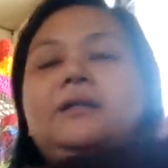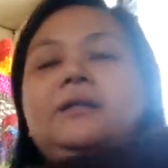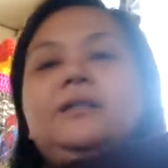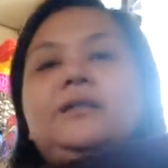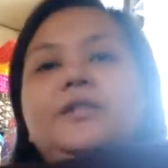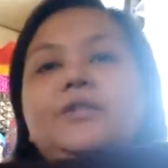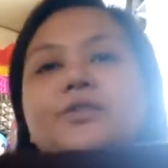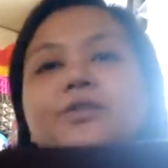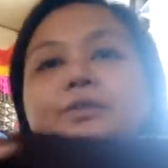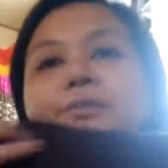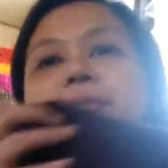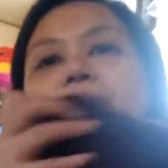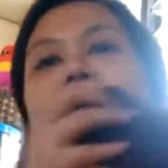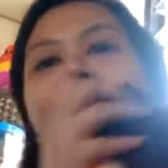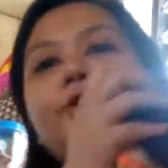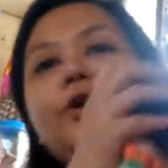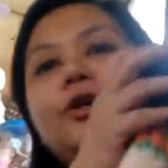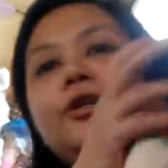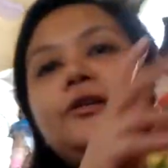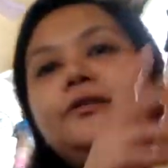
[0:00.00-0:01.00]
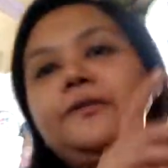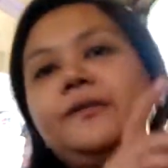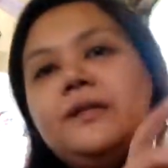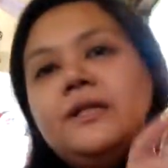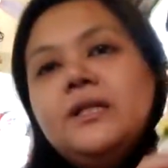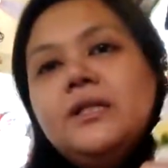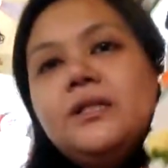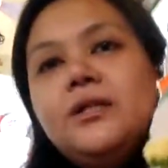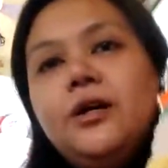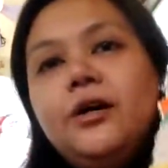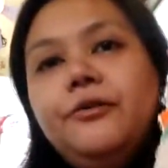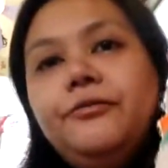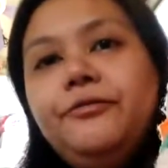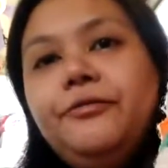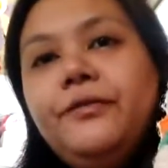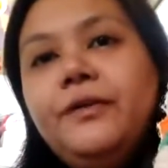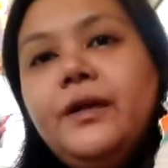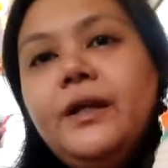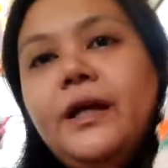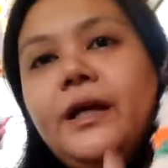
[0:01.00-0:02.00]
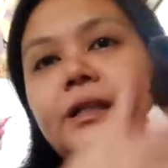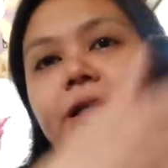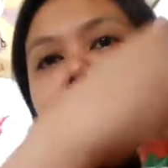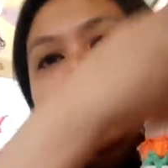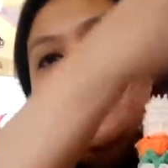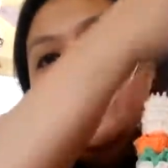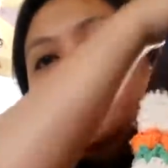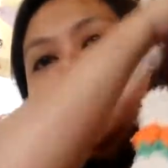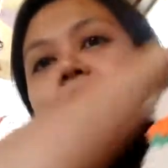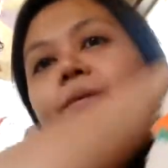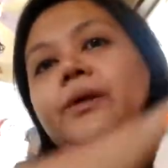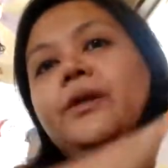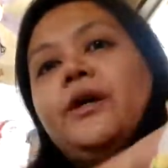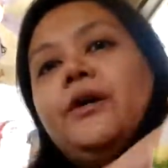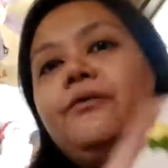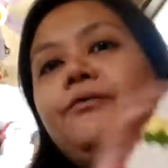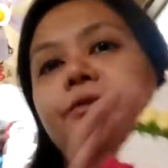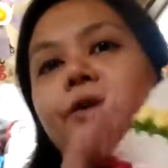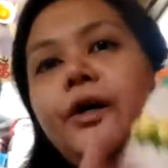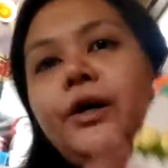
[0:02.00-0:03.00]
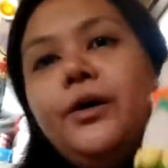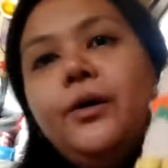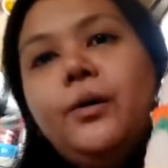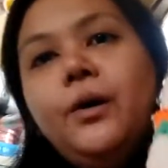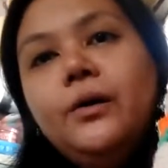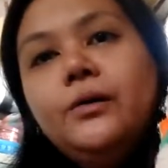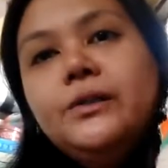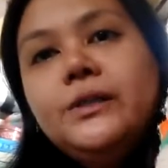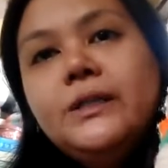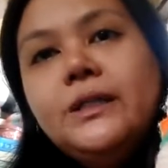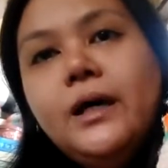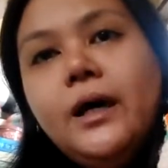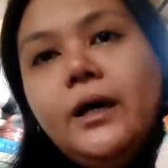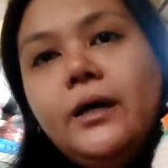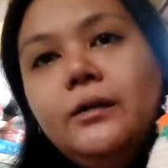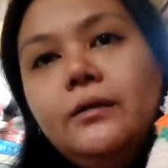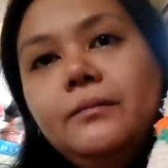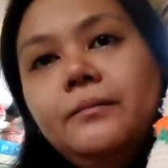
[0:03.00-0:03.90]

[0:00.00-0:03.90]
just to put all of the stuff that I needed whenever I go outside.